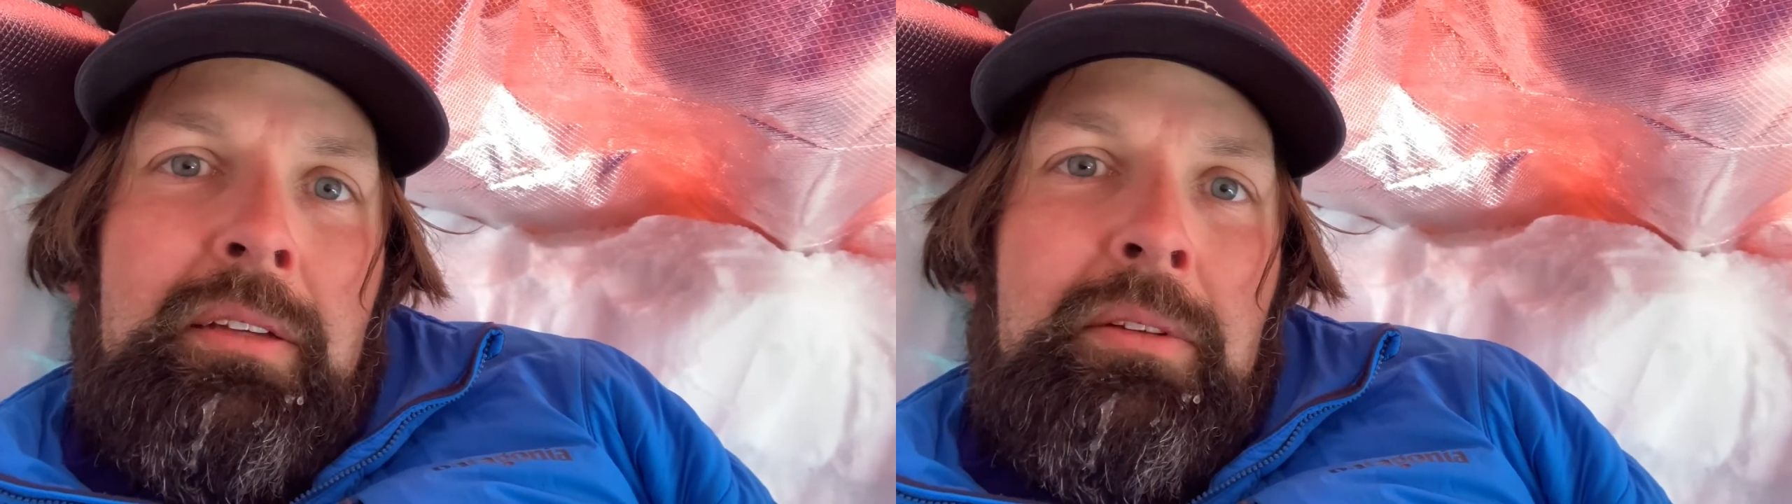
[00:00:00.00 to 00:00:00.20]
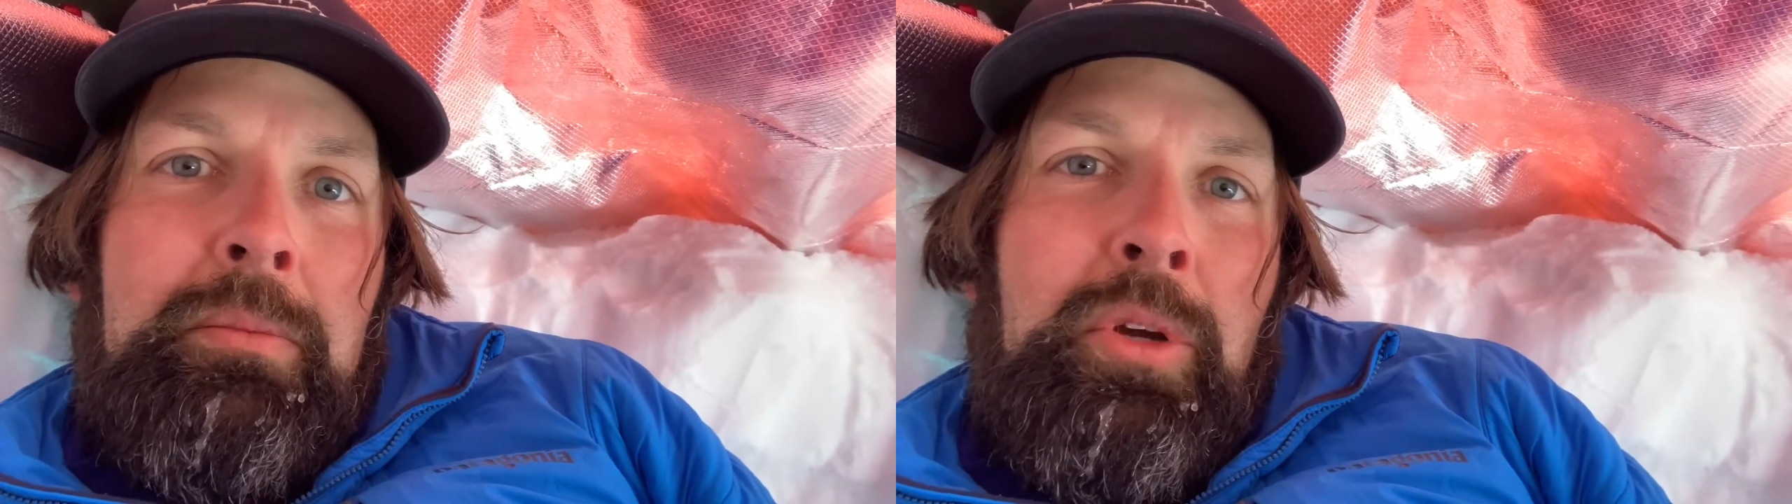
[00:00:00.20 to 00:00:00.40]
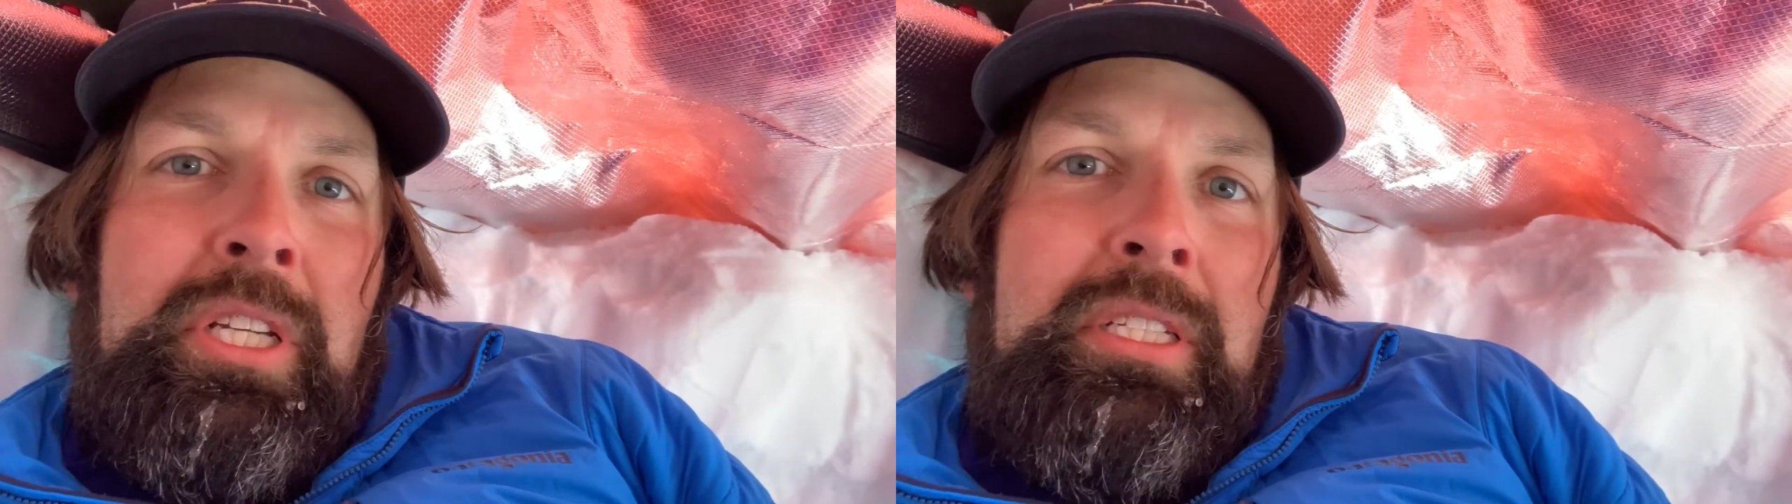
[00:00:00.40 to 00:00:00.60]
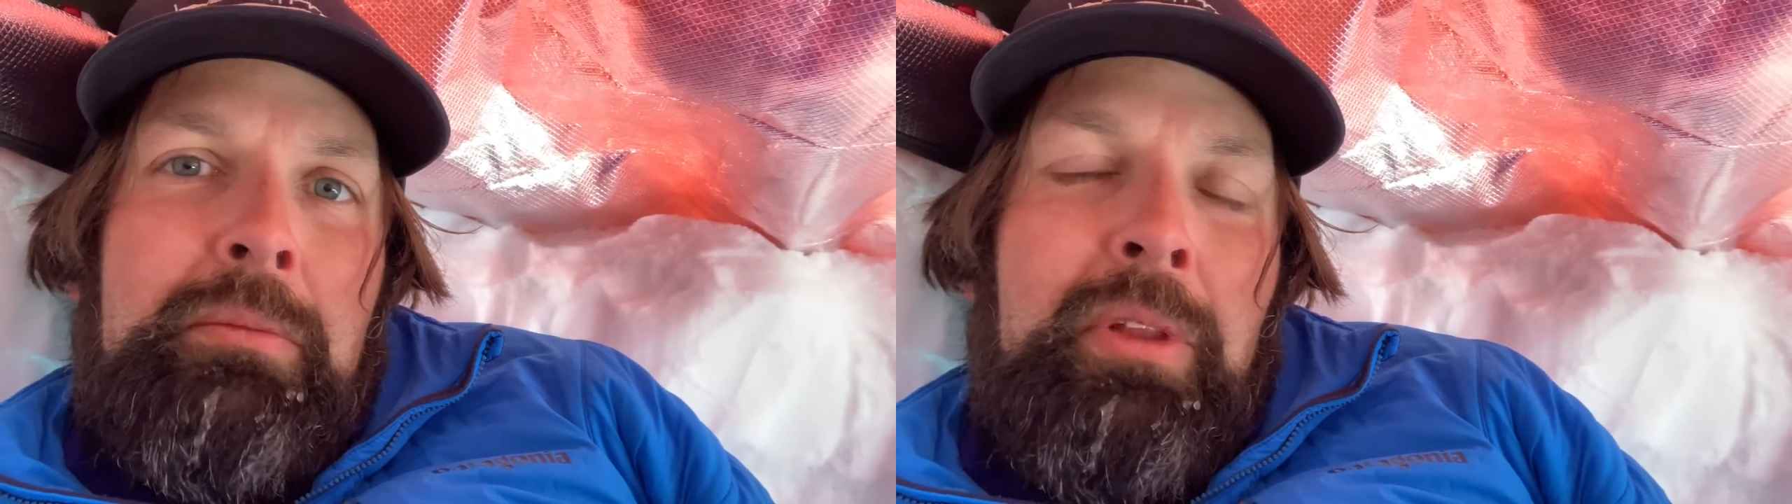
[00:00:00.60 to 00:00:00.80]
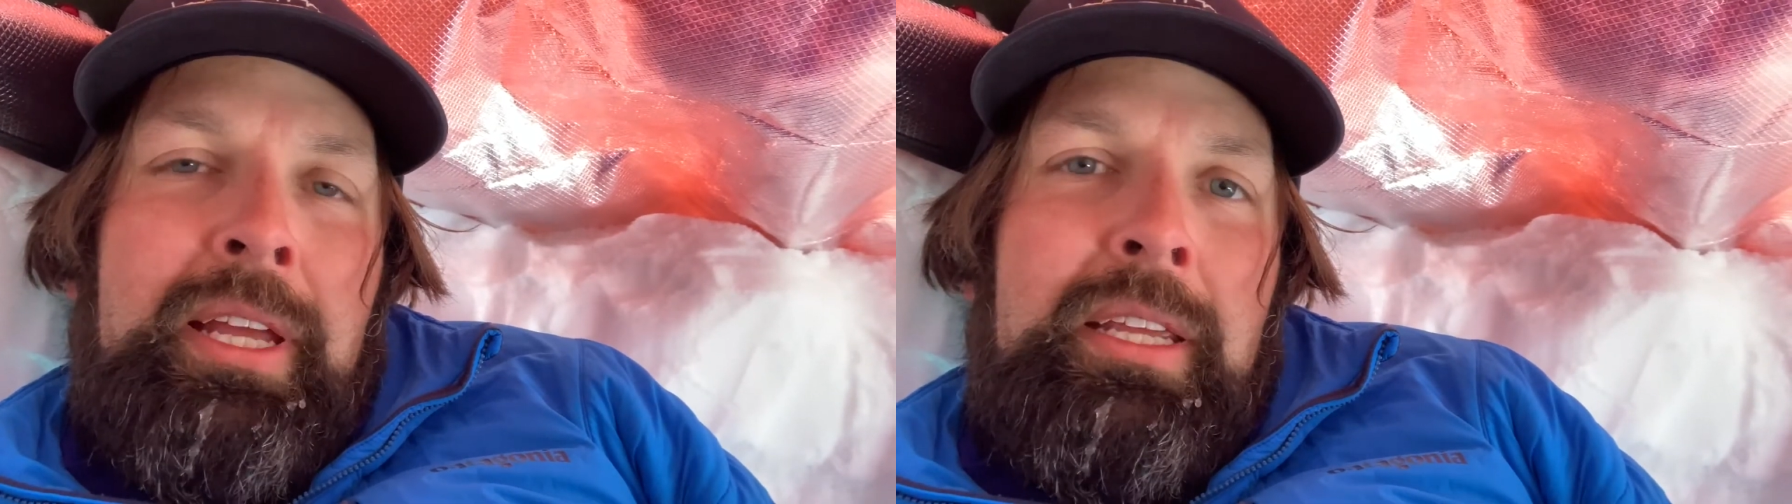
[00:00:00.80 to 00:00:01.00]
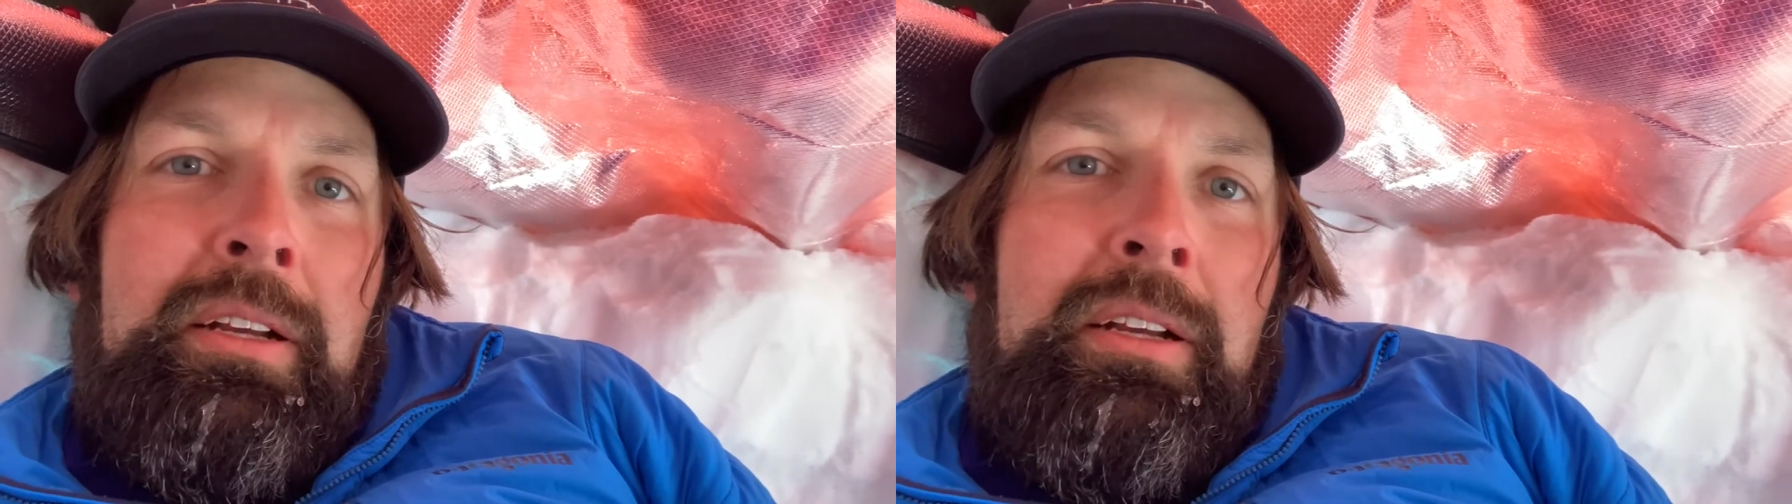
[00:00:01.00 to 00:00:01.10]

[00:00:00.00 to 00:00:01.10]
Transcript: emergency blanket